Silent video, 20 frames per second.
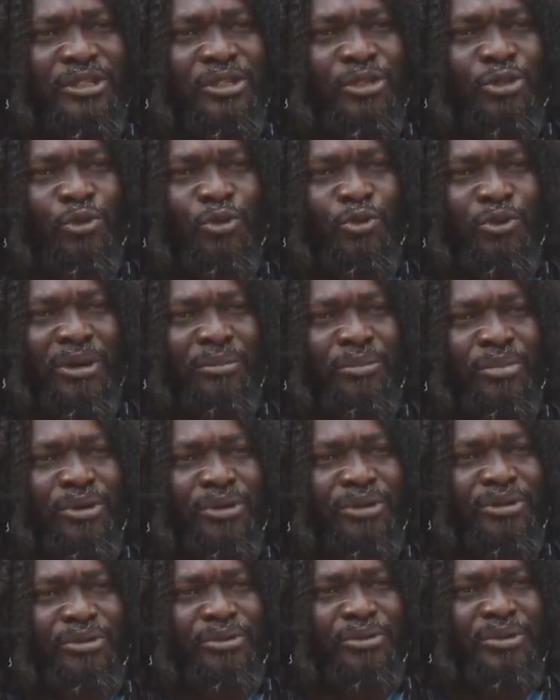You were
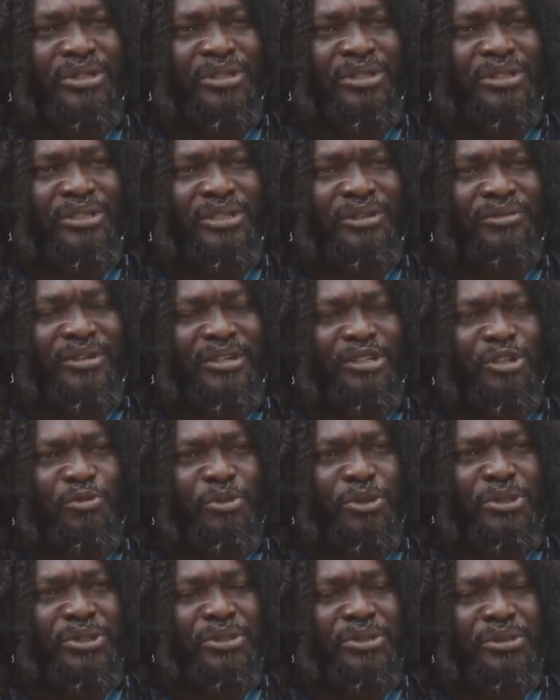born with a silver
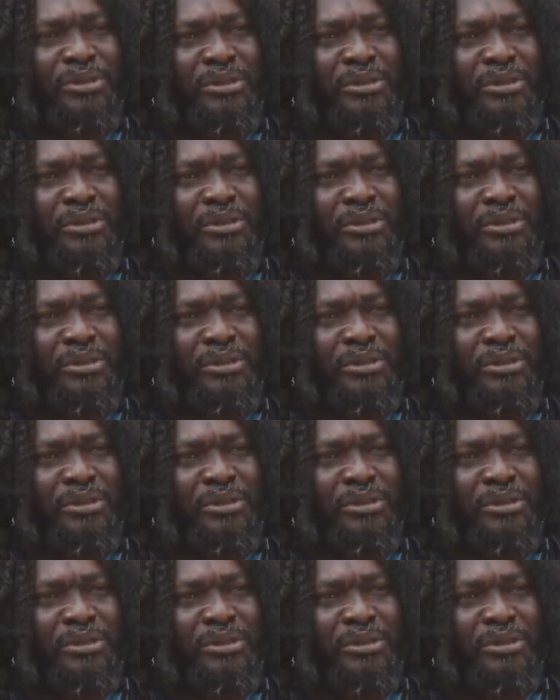spoon.